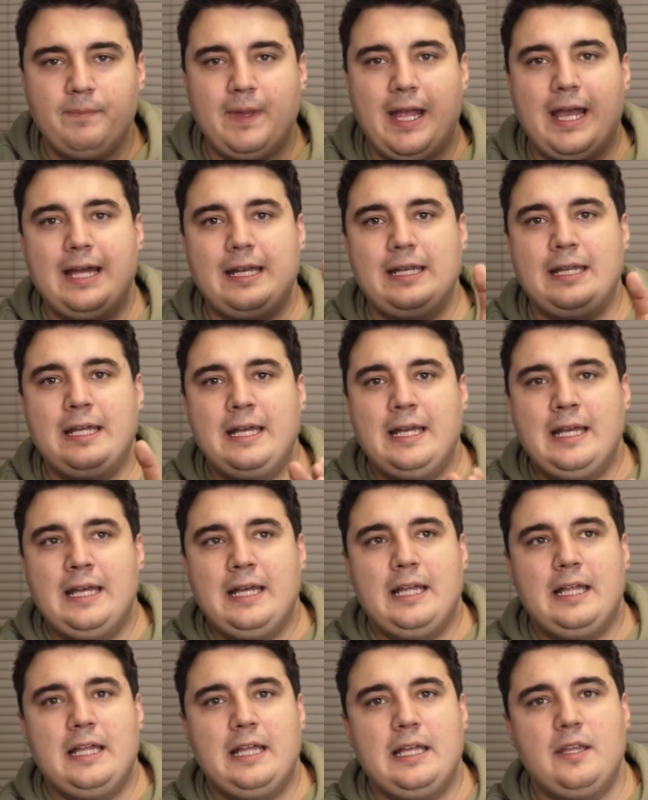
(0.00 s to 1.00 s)
And
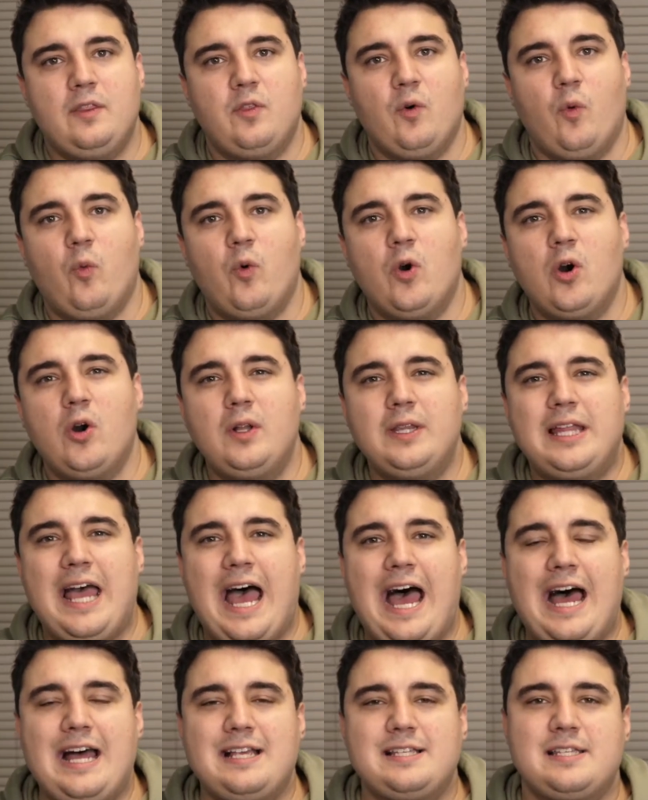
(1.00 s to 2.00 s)
the world
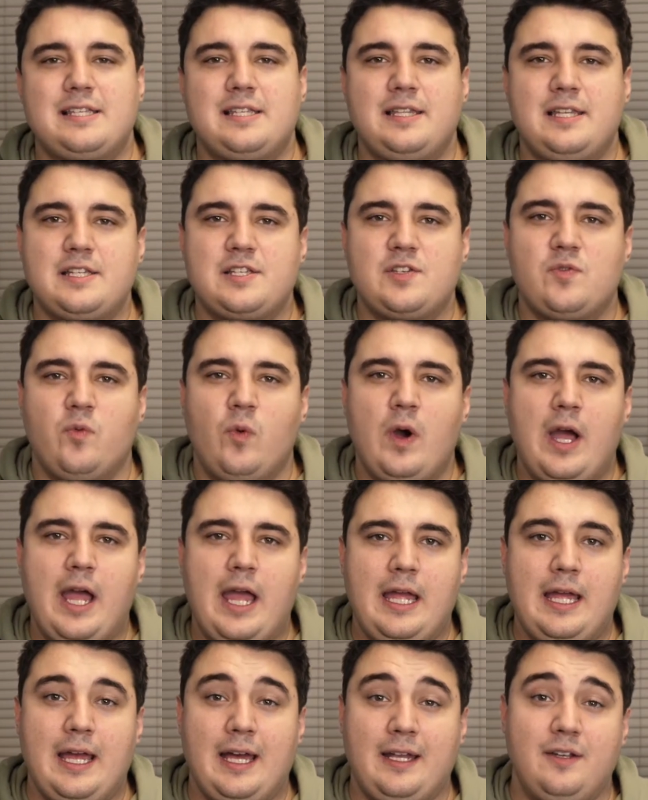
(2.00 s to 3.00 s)
has this
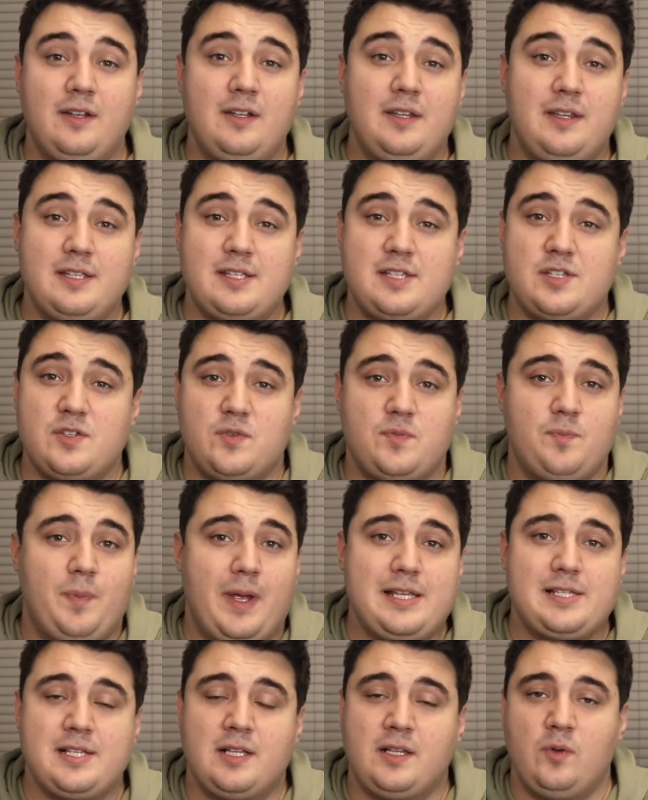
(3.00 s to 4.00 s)
way, and this is
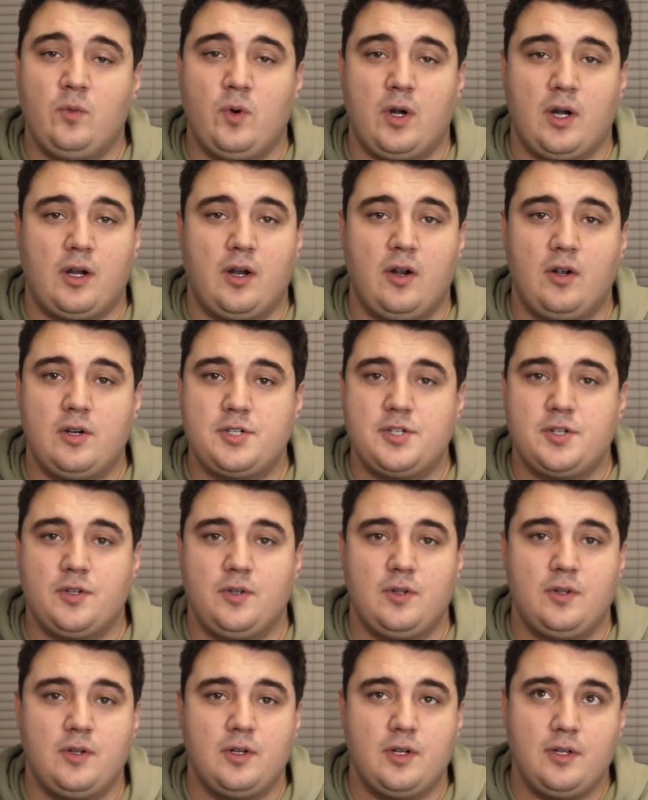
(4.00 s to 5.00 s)
basically where
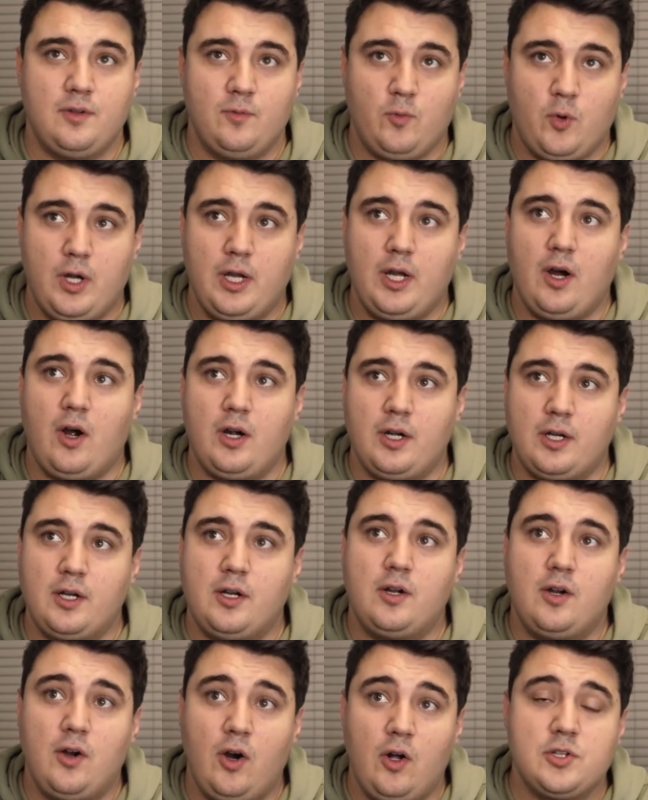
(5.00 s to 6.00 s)
what our
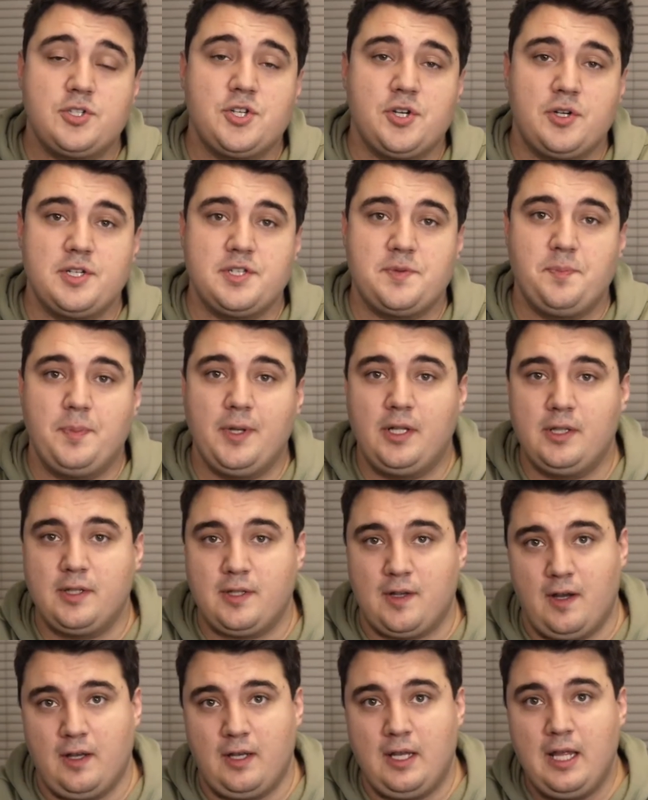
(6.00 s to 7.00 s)
culture is built
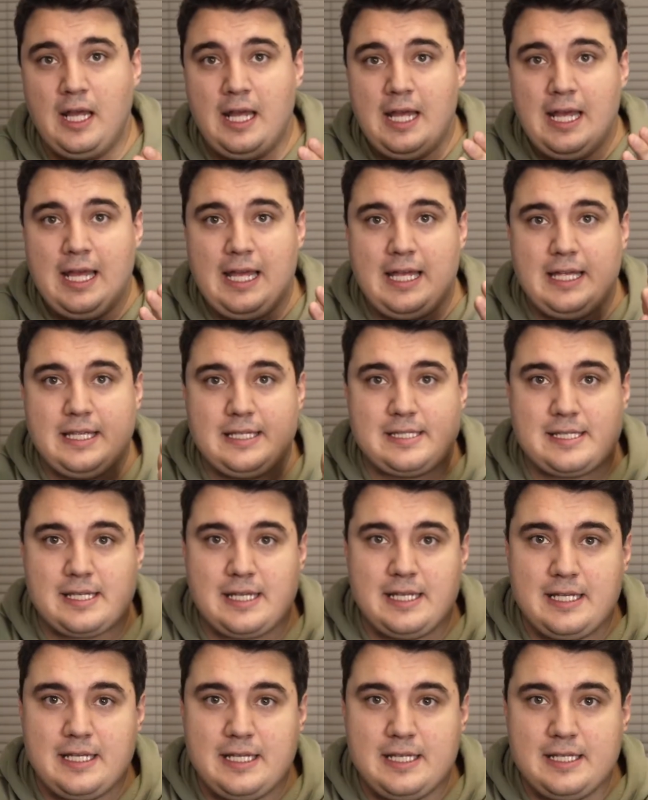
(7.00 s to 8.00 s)
on, is
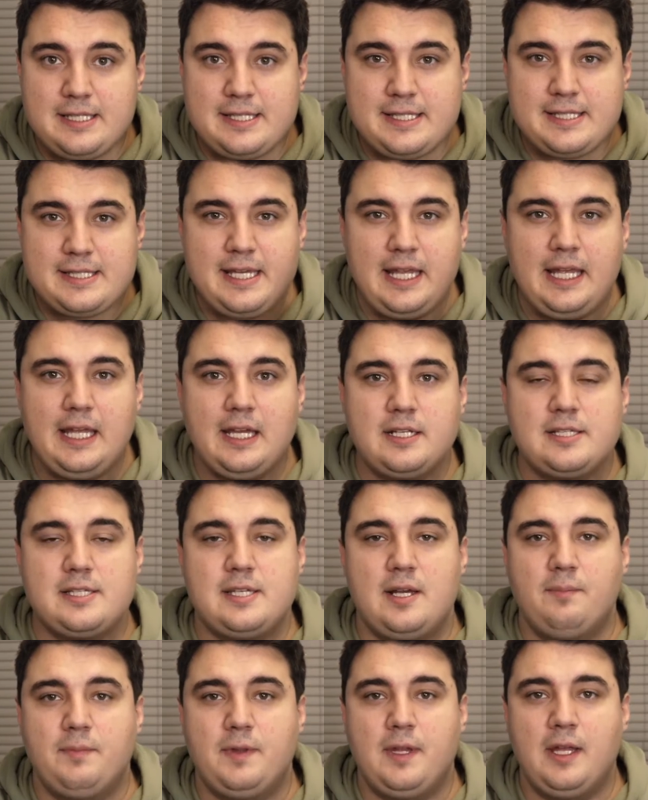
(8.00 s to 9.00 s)
seeing
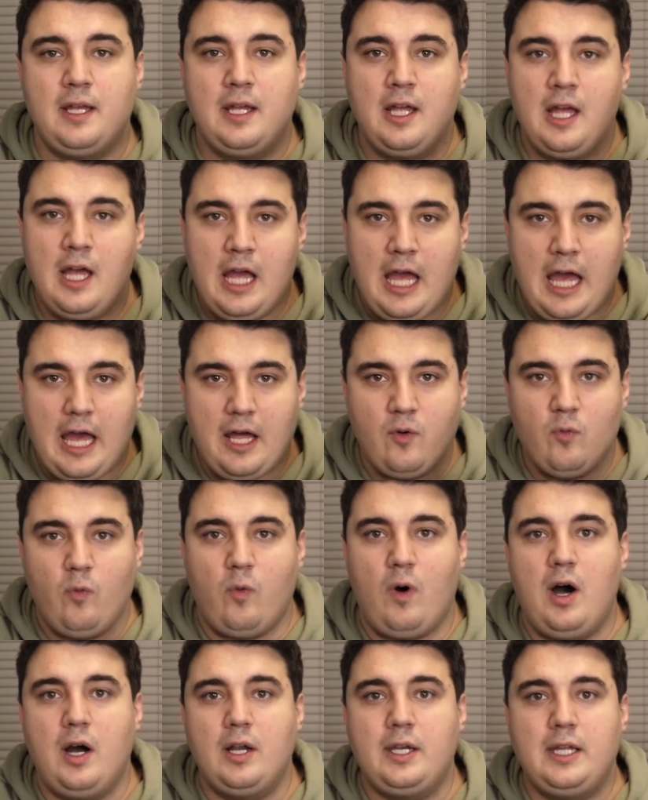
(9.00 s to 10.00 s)
something and
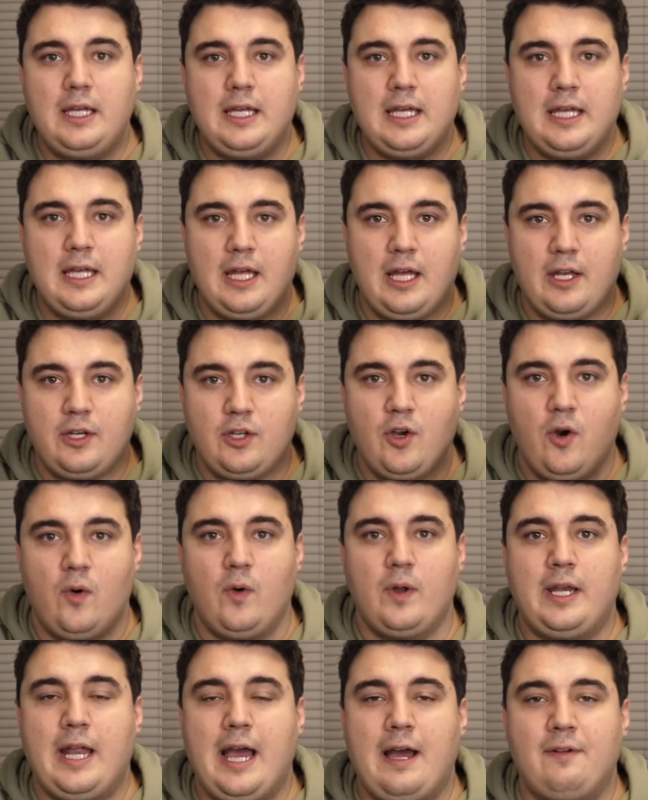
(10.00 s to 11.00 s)
wanting it and
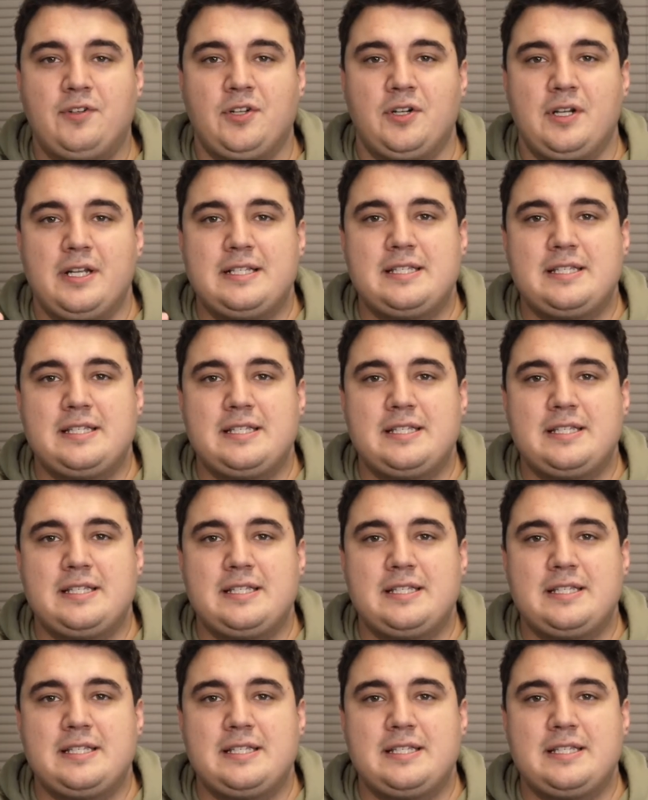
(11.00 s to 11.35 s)
going after it.